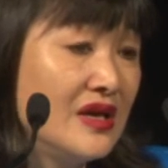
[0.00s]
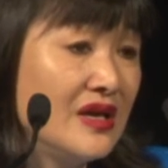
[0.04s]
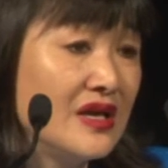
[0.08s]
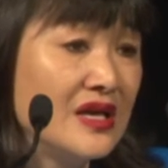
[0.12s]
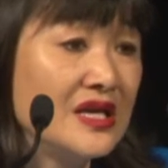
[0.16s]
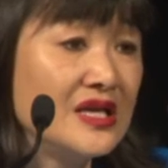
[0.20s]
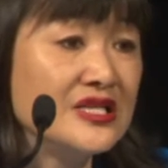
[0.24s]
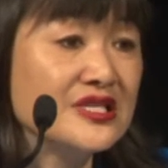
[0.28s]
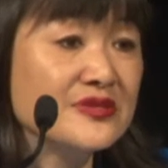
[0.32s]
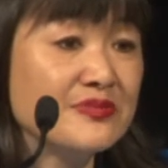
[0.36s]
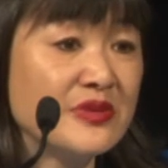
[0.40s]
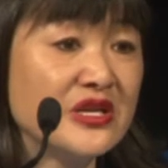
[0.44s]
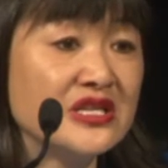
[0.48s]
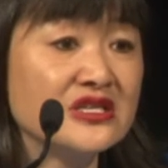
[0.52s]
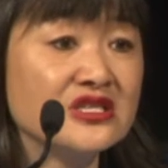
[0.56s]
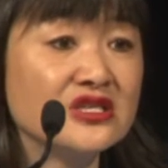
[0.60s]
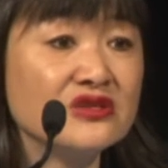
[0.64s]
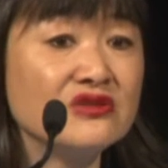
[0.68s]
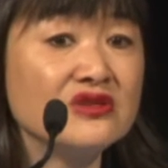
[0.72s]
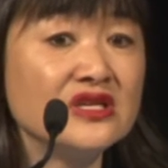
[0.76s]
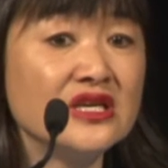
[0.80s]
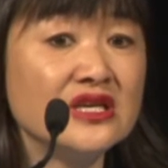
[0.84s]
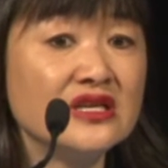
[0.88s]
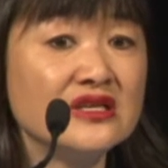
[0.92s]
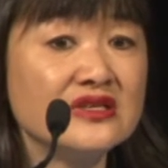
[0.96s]
He spent 2
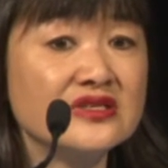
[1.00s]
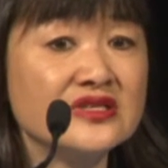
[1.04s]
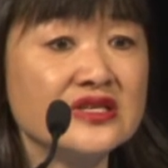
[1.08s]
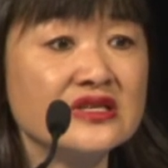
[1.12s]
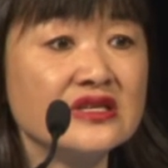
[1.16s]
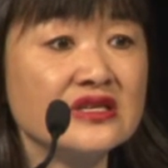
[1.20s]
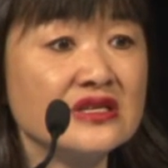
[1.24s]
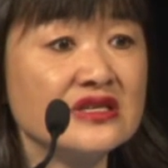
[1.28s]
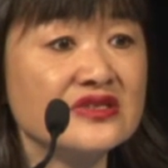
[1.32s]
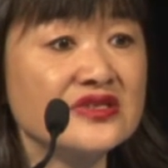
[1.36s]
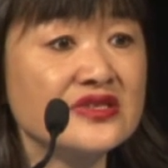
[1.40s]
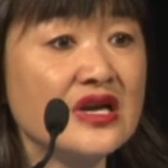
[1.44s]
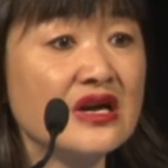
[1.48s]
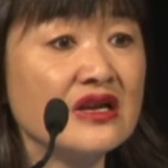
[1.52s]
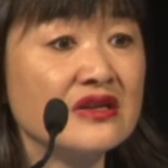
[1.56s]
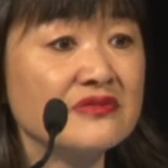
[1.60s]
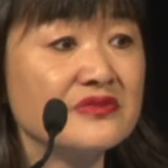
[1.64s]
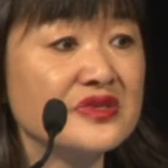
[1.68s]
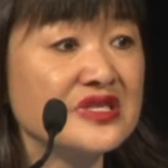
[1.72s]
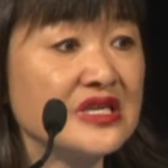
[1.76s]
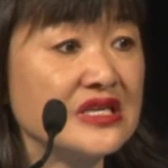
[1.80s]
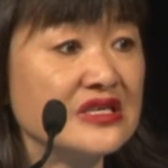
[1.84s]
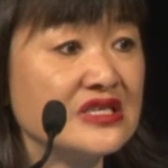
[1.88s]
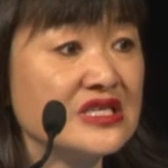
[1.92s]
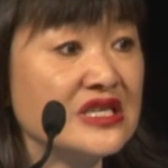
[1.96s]
years in an asylum
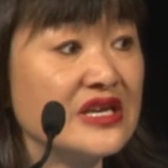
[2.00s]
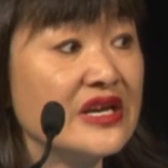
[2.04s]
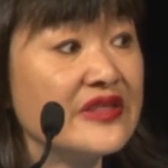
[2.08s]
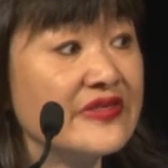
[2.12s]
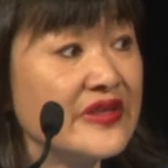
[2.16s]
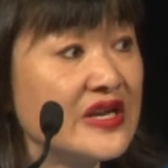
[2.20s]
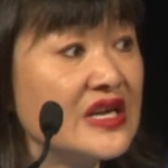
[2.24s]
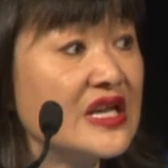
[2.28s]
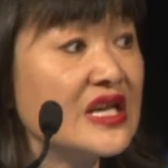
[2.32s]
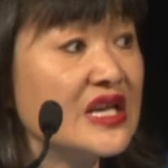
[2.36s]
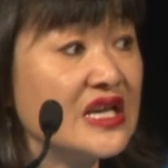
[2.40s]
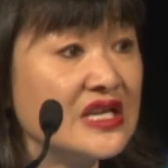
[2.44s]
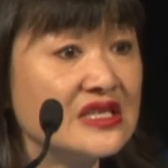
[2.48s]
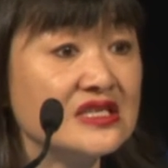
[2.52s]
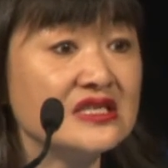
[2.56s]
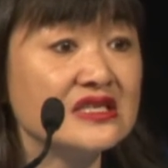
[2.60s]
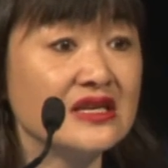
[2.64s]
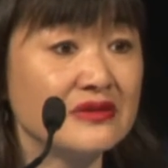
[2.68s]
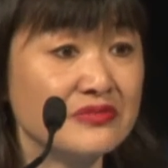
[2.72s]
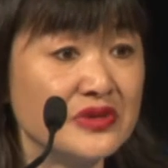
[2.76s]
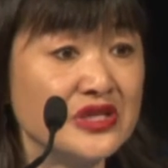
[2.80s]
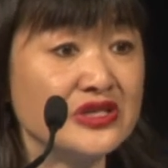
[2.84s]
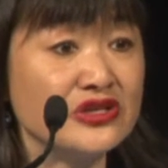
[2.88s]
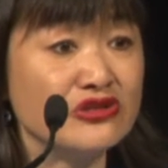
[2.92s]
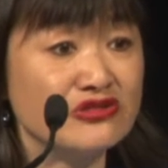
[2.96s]
centre and then he ended
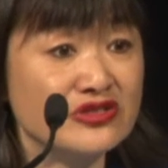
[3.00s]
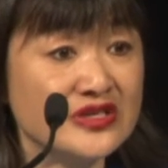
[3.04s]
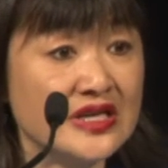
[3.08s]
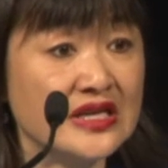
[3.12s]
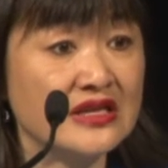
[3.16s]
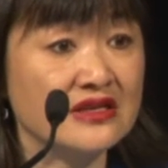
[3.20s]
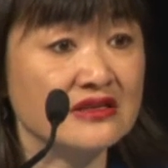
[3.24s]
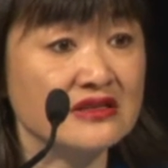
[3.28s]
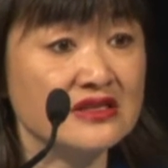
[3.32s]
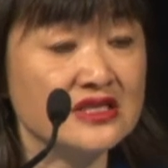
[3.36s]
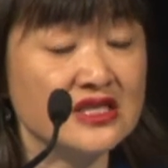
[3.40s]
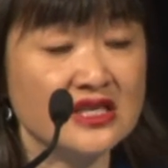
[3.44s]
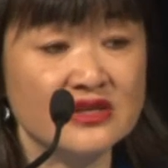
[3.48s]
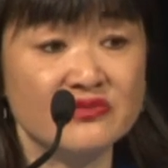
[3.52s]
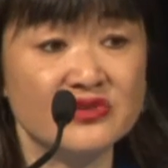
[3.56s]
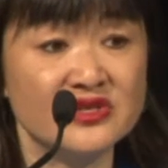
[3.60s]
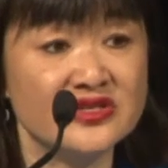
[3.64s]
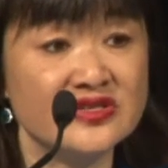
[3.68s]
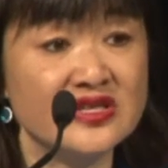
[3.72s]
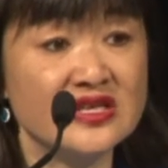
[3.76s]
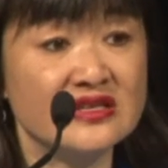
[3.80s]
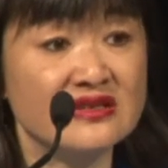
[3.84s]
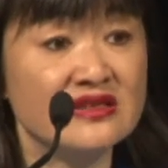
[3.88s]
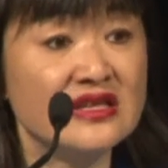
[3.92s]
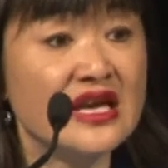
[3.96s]
up in New Zealand. He
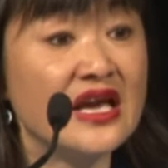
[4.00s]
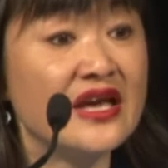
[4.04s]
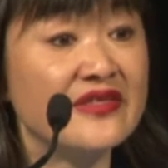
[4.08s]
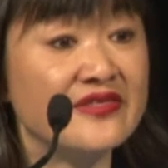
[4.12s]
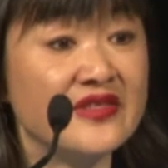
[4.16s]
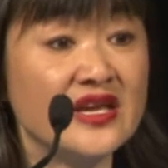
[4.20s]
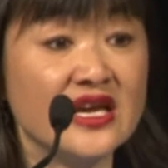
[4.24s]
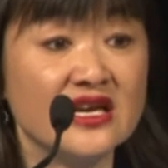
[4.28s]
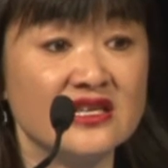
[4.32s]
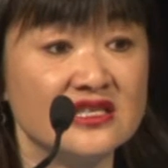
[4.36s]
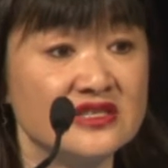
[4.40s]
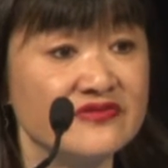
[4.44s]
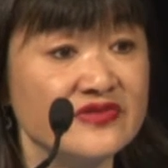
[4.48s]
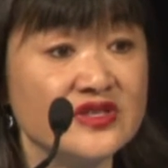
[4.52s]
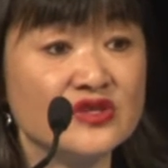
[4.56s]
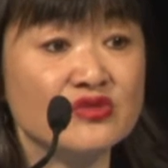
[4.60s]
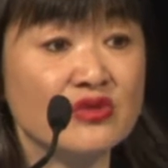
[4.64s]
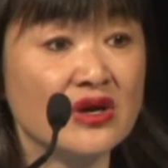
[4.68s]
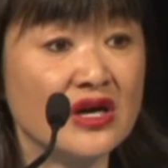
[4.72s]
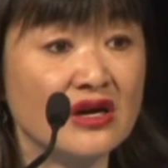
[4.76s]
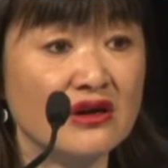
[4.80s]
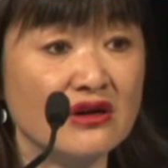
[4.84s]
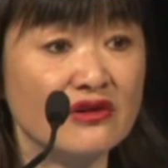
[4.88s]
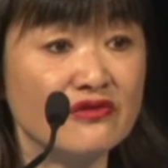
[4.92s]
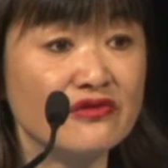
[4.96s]
was at the age of
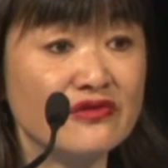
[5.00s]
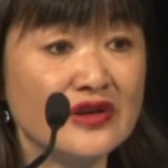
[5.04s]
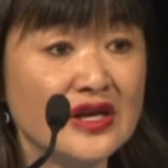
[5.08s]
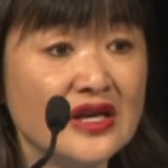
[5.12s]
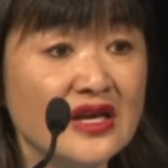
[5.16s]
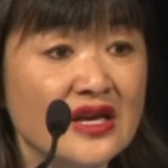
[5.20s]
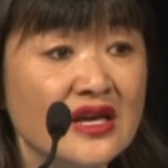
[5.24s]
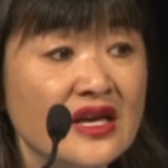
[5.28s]
12.